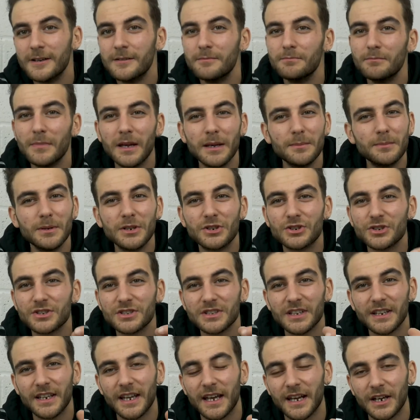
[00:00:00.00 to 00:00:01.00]
maybe just
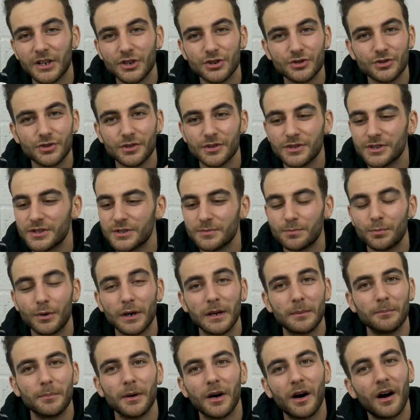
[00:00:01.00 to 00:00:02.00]
an extra
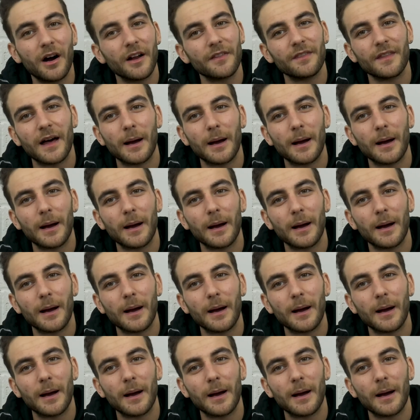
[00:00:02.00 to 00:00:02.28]
spring behind